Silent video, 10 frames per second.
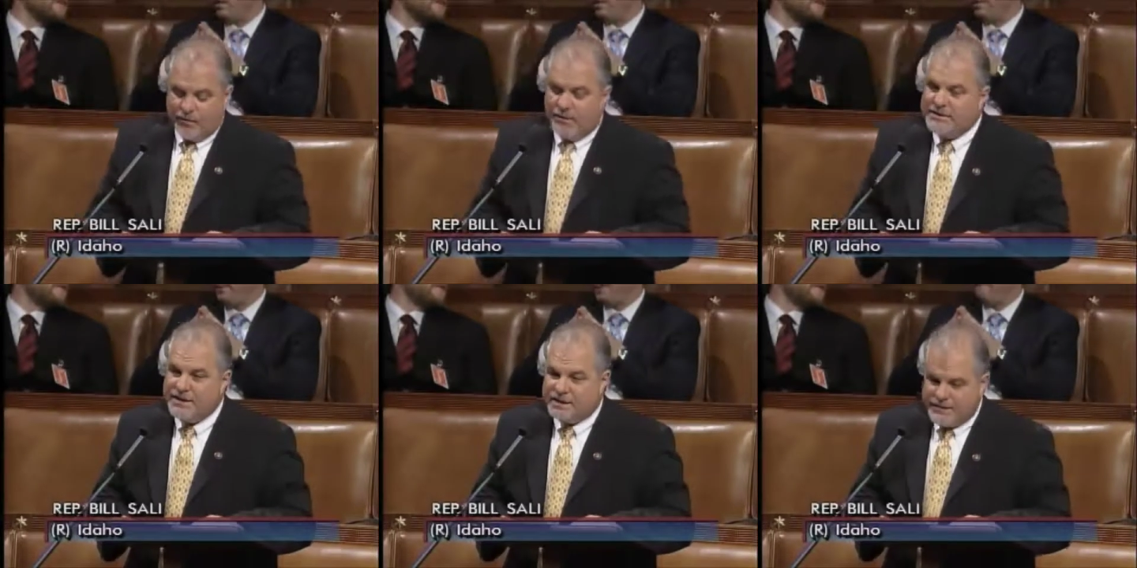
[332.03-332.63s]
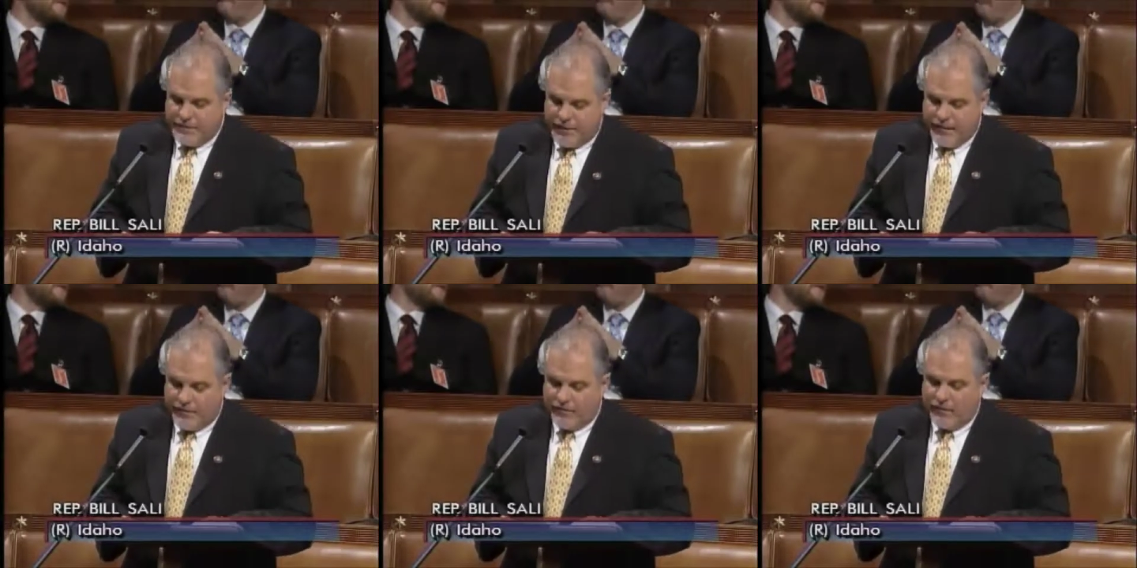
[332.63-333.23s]
One Tennessee
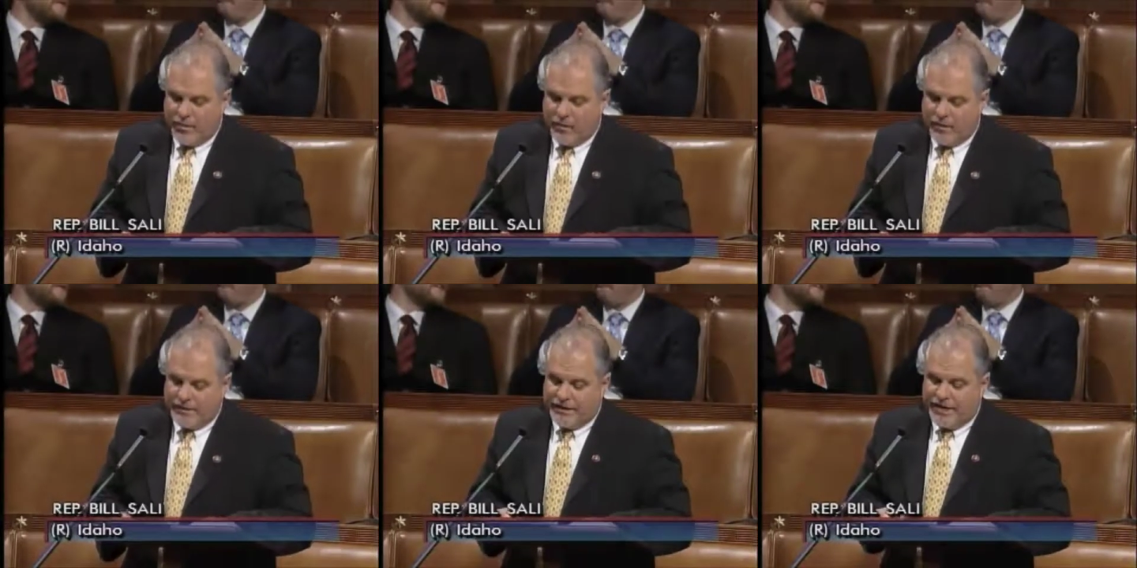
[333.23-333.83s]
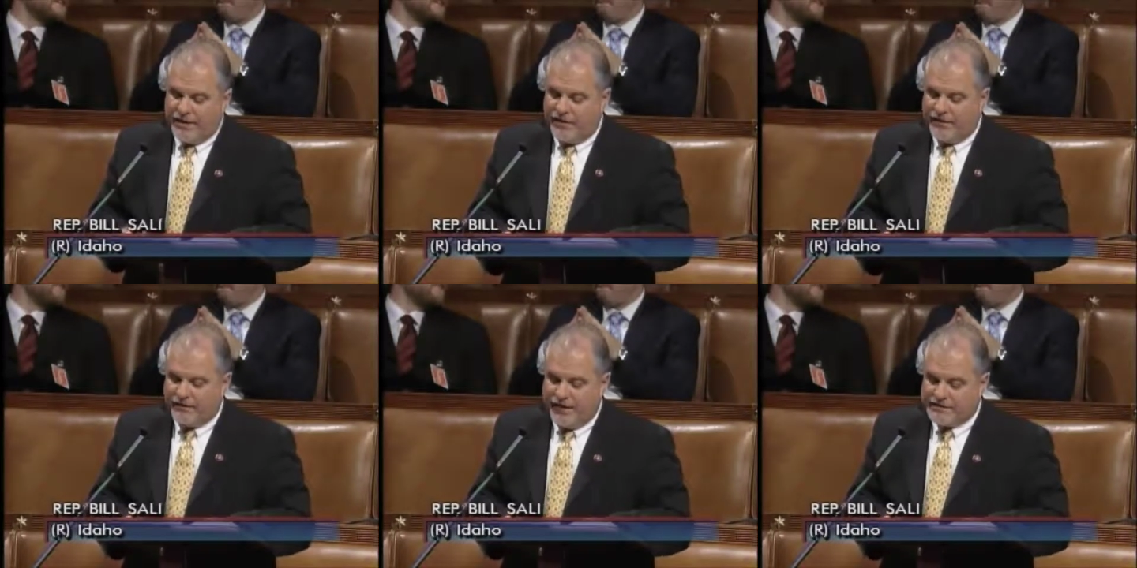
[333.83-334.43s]
paper reported today on
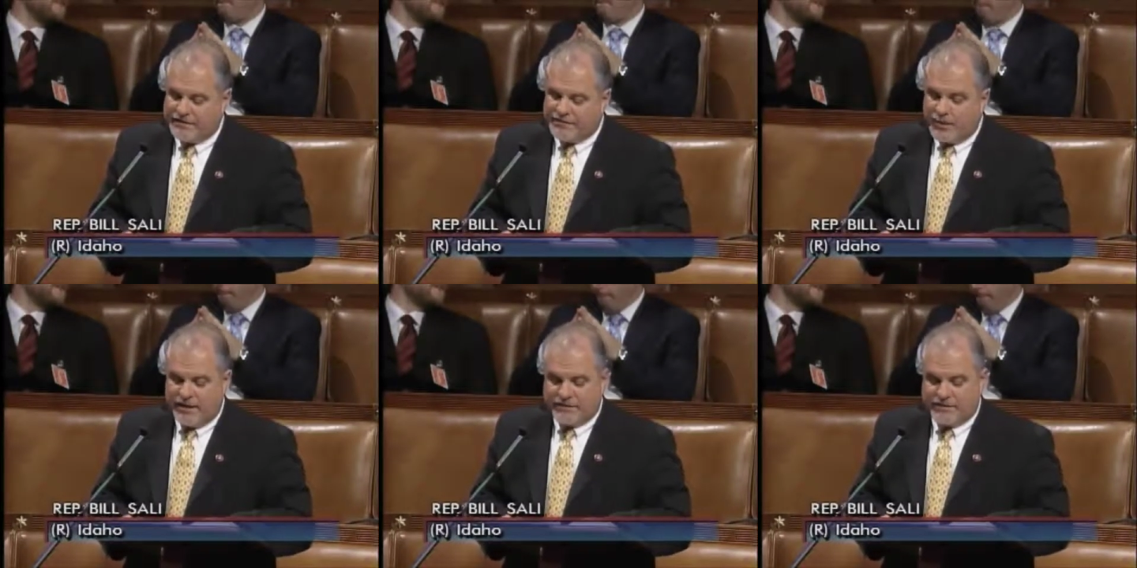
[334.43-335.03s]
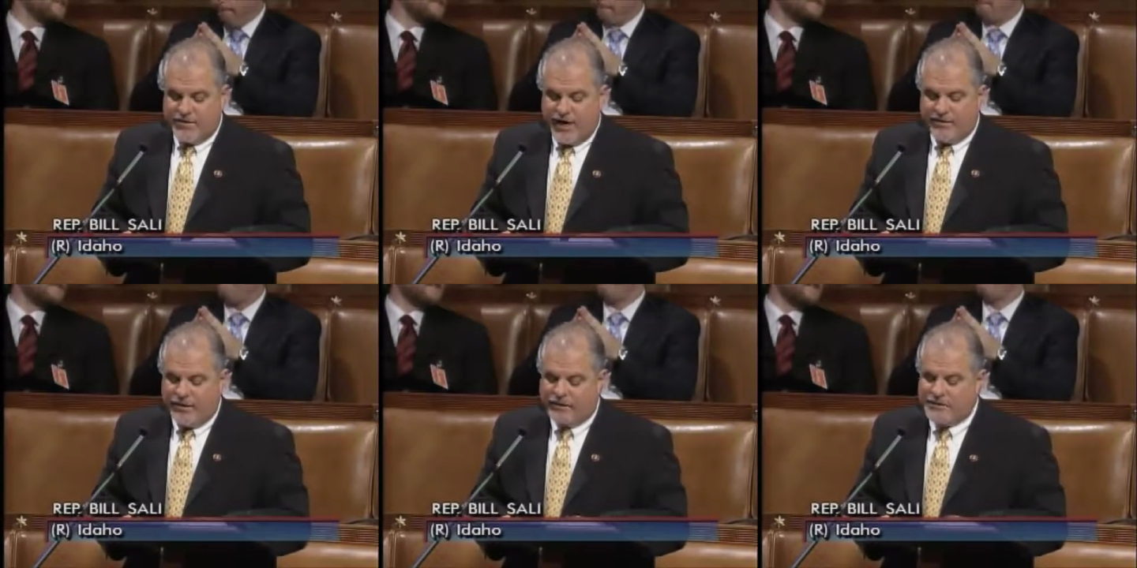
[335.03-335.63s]
the effects these prices are
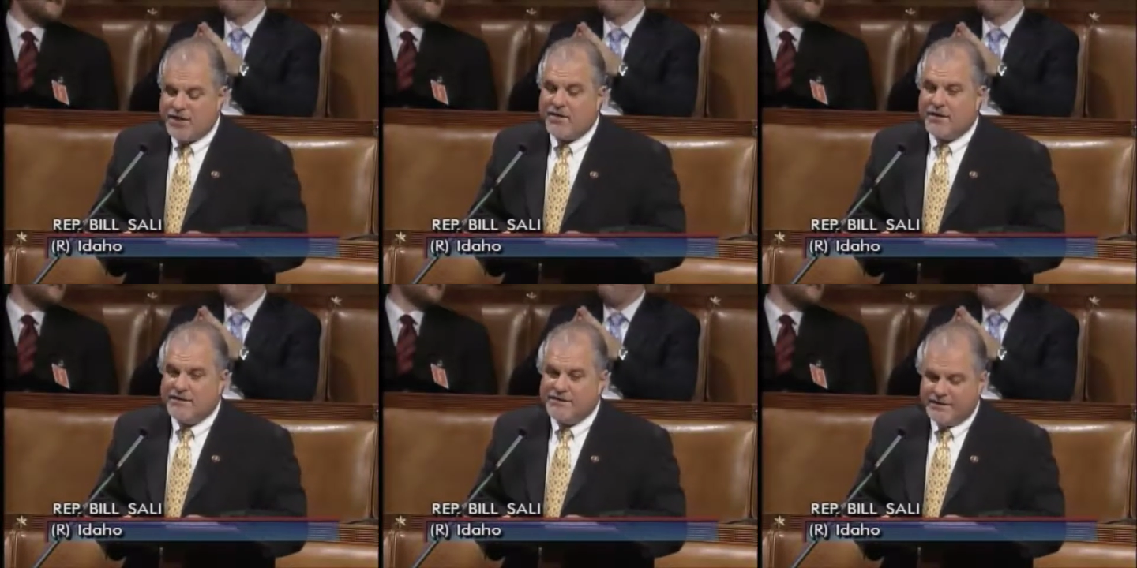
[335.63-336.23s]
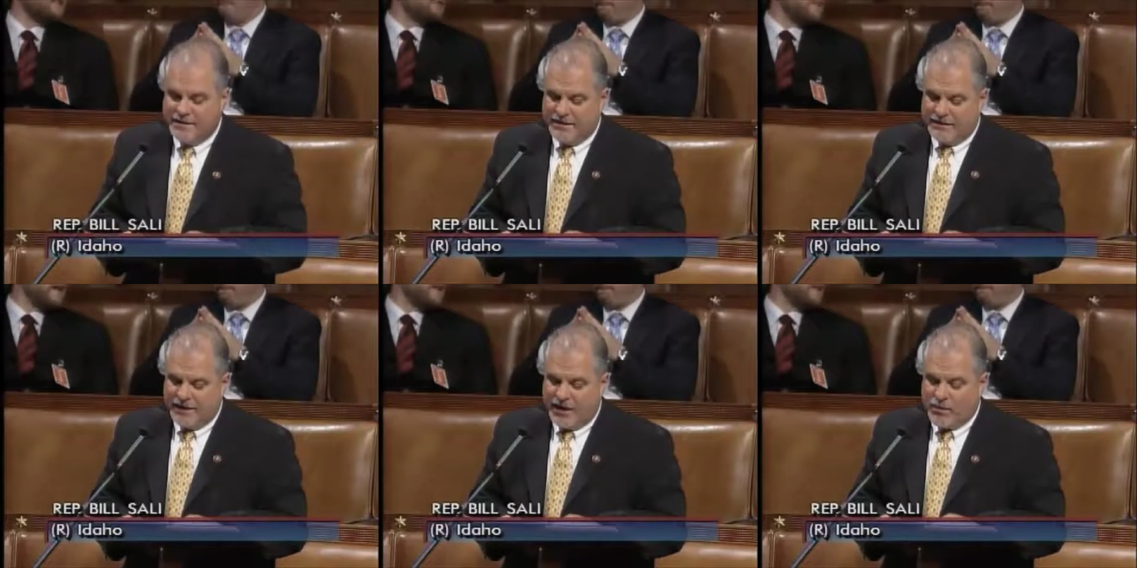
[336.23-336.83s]
having on charities,
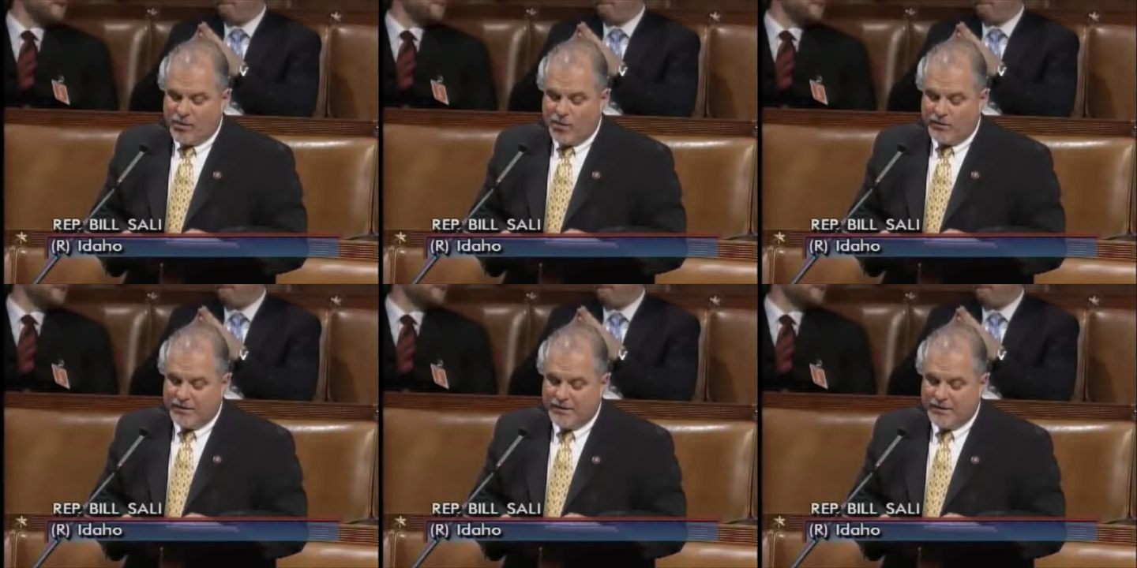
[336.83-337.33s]
and I quote,